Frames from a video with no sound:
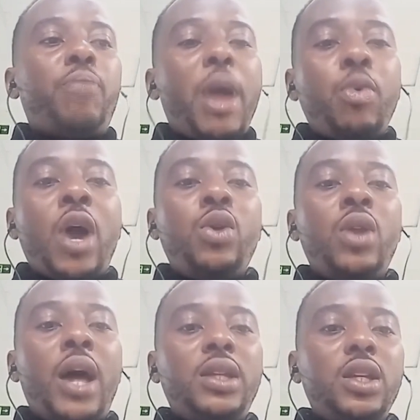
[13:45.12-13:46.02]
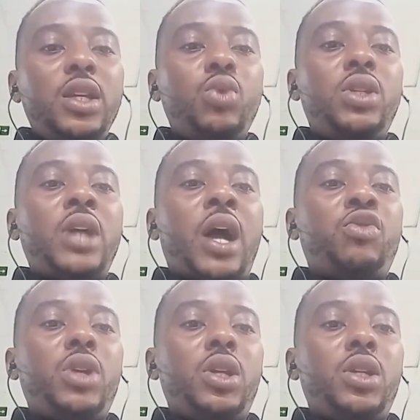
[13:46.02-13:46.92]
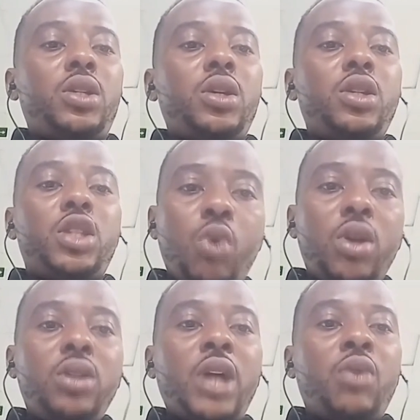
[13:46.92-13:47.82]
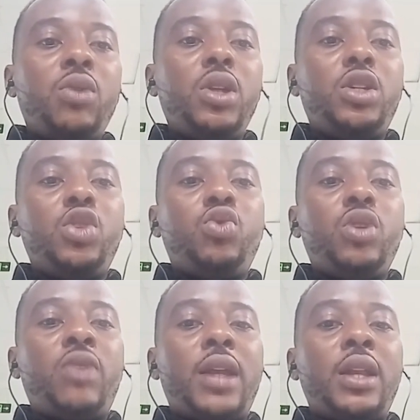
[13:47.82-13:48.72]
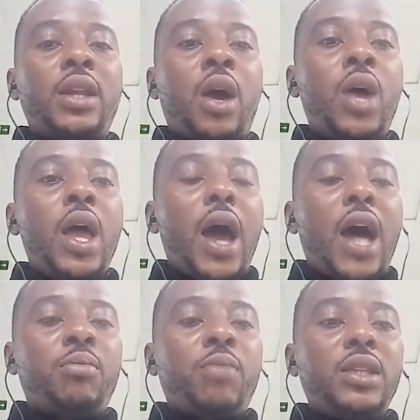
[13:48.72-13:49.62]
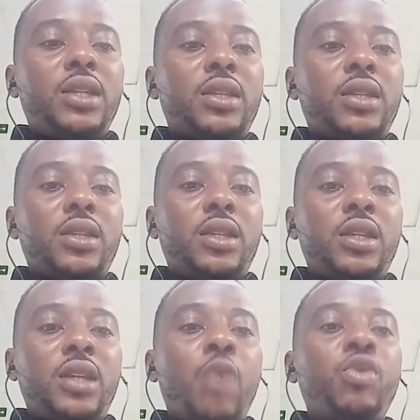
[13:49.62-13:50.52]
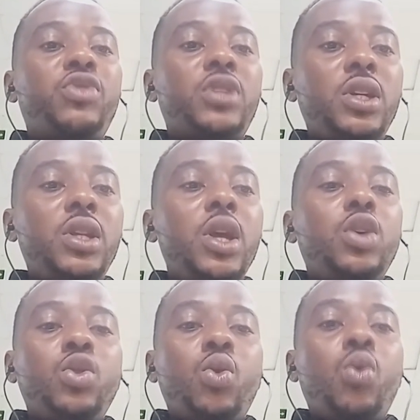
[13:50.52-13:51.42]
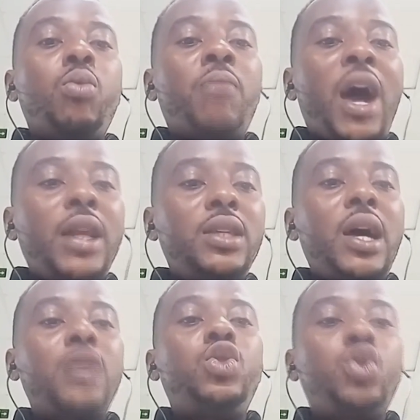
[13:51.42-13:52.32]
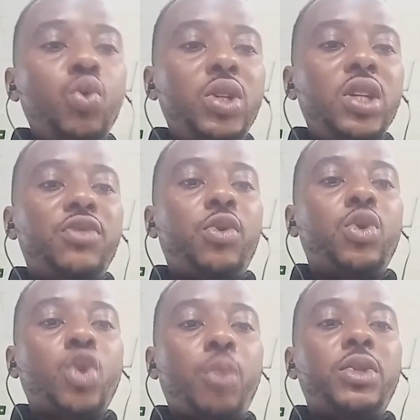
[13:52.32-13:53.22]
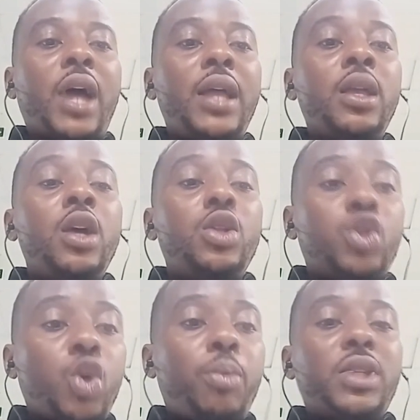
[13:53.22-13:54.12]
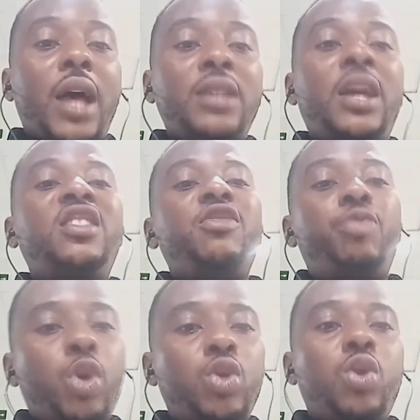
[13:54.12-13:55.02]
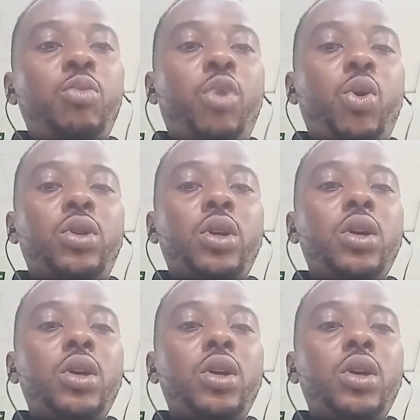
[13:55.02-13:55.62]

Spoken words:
Pep Guardiola did it with Jack Grealish. See what Jack Grealish is doing right now at Manchester City. And we've seen, you know, managers do this for top stars that they brought on board.